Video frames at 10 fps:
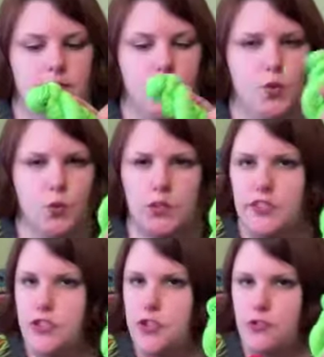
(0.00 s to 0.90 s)

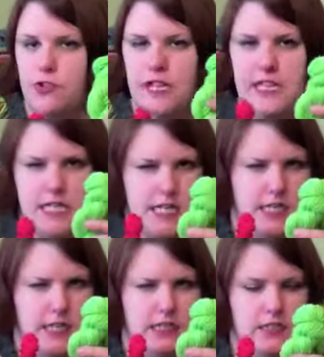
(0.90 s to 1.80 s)
ghoulish green.
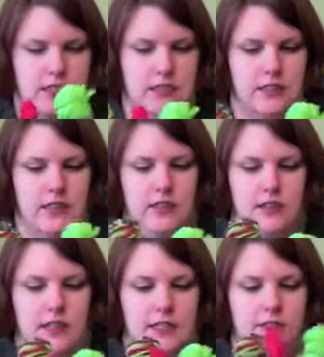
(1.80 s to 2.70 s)

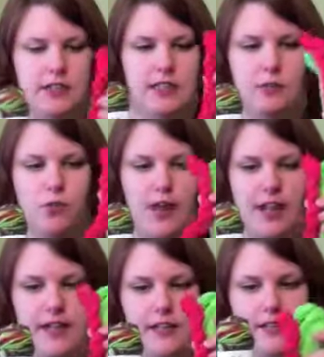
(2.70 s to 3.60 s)
There's a little
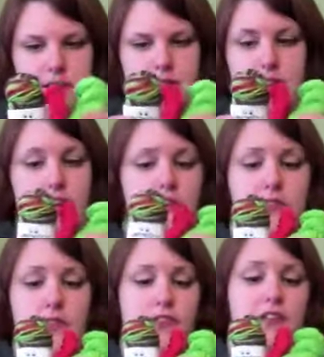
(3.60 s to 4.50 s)
red. I don't
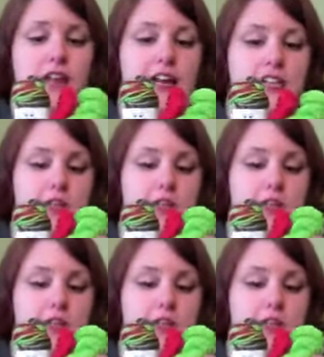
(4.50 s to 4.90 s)
know if it'll actually